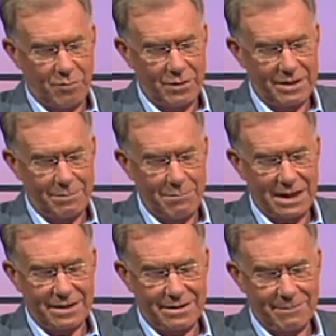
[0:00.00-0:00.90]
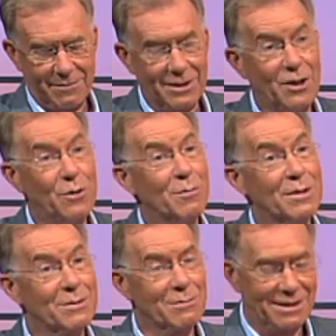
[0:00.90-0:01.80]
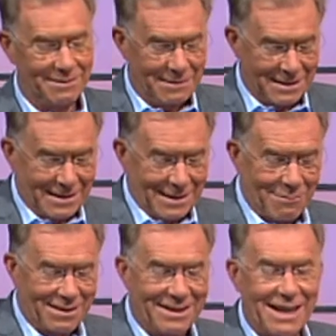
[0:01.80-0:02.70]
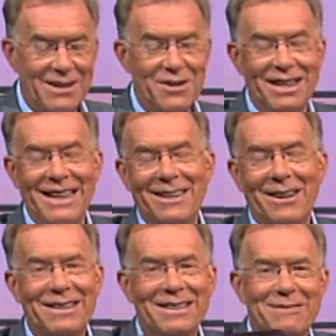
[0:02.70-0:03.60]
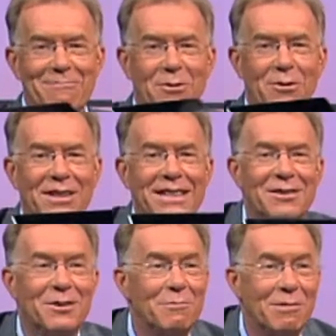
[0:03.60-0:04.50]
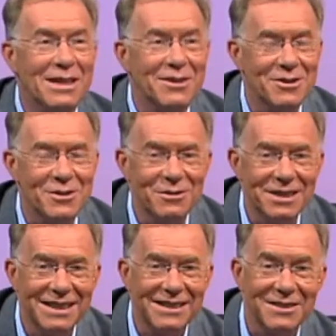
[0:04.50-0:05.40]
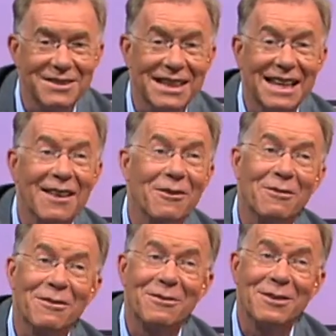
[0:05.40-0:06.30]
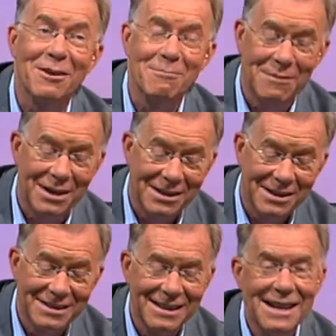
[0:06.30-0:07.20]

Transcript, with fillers: point to mix the humans with a bit of nature here. I put these two pictures you sent us together, if you don't mind,